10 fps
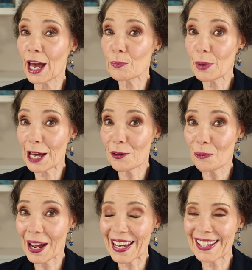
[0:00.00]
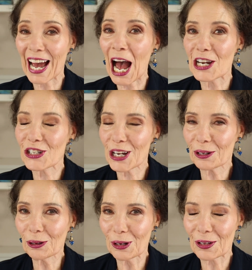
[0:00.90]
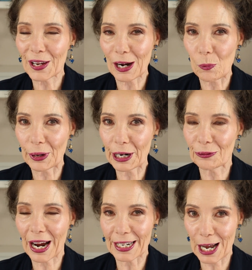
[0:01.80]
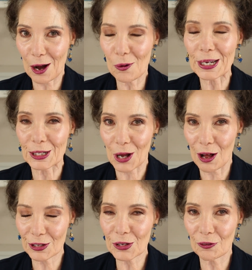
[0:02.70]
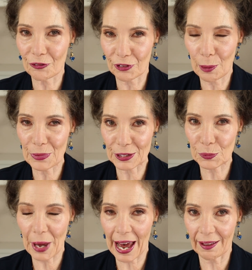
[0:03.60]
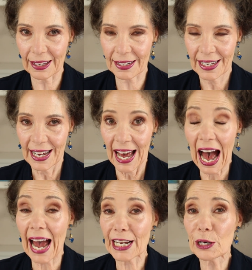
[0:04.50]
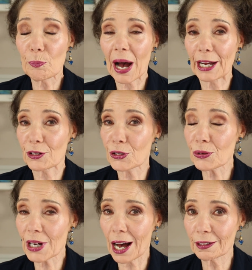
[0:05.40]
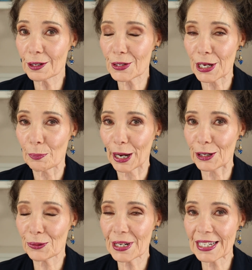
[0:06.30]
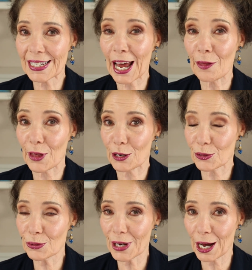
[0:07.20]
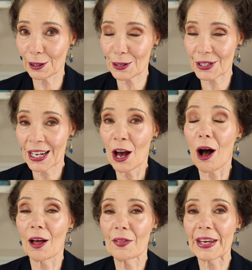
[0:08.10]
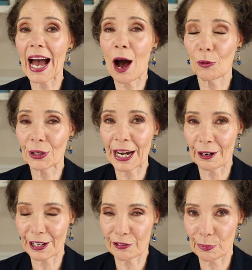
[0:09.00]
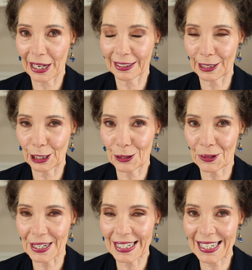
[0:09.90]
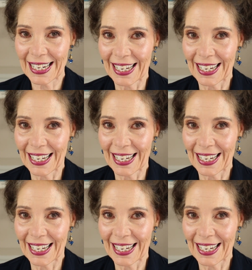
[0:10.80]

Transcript: And by the way, the eyeshadow look that I'm wearing right now is also from this palette. I combined 2 colors in my crease and then 2 colors on the outer area of my lid and crease.